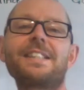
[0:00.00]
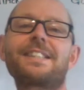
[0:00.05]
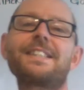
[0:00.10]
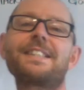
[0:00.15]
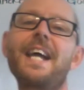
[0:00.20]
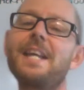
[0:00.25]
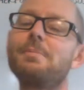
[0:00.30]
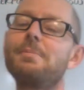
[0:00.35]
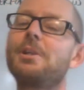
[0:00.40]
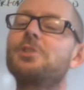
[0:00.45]

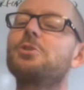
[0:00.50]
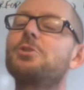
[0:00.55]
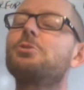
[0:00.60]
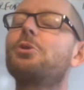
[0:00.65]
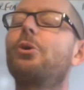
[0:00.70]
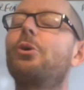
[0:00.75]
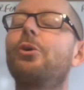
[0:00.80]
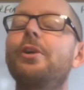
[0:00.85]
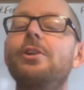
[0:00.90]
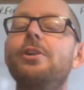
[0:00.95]
10-minute
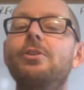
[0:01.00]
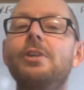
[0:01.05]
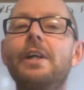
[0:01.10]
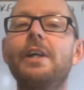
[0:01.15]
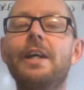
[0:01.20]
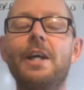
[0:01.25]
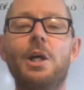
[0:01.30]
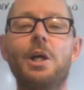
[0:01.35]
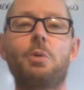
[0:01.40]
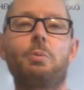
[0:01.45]
tutorial,
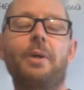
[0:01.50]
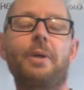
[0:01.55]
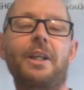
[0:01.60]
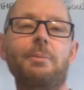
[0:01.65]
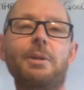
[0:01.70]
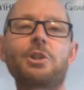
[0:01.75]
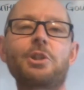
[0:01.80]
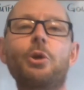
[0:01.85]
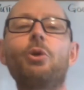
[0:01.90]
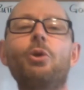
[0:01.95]
we're going to be
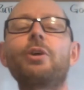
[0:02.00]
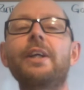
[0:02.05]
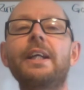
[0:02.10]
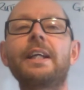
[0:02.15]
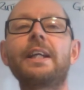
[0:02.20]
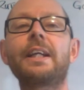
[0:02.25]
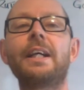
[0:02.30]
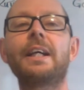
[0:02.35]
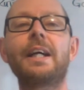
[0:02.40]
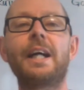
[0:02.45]
talking
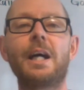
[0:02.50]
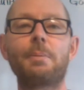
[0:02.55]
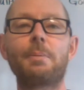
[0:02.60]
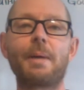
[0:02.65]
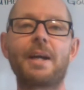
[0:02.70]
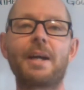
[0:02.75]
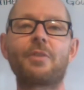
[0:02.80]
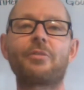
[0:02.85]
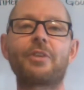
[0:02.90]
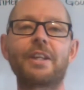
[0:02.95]

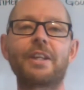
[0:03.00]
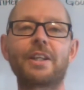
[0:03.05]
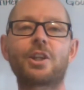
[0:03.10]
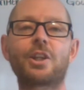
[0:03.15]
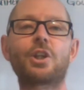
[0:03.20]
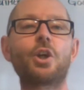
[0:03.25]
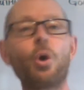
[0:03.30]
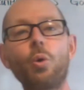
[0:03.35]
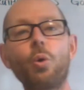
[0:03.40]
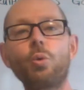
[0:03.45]
about the
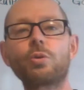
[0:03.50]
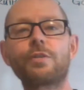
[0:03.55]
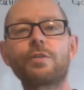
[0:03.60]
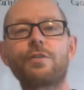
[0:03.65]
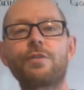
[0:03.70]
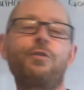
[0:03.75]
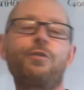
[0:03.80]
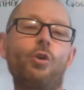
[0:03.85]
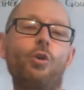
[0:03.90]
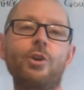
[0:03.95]
gold
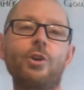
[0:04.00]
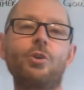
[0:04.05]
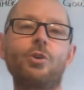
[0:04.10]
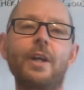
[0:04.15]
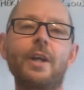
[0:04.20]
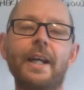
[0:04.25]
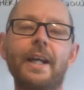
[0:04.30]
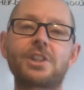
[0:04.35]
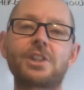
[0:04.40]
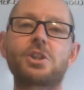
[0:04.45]
foil
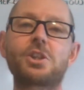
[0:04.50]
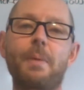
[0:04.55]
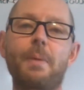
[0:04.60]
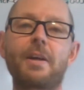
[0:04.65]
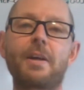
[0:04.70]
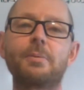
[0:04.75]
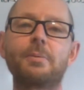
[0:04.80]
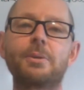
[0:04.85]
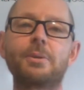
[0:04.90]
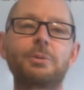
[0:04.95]

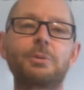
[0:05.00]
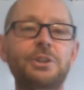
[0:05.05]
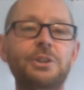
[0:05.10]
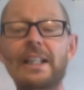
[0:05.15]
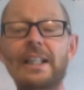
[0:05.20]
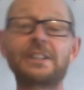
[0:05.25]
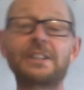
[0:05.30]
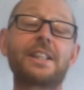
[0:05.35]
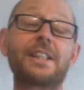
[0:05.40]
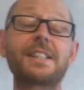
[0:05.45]
experiment, which is
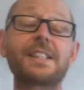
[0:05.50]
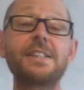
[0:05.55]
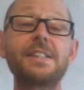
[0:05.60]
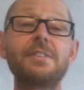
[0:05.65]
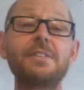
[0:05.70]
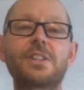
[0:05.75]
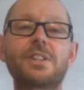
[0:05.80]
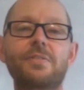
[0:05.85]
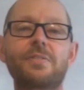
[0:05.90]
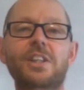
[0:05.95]
actually a series
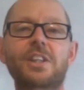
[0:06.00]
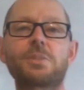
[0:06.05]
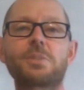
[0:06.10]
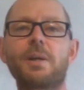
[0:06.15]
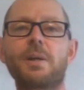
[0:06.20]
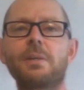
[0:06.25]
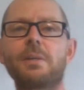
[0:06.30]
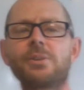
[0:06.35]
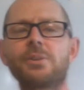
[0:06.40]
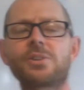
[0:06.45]
of
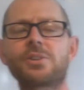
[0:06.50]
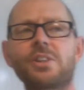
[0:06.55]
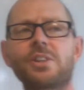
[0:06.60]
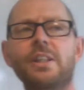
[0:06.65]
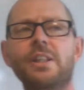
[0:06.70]
experiments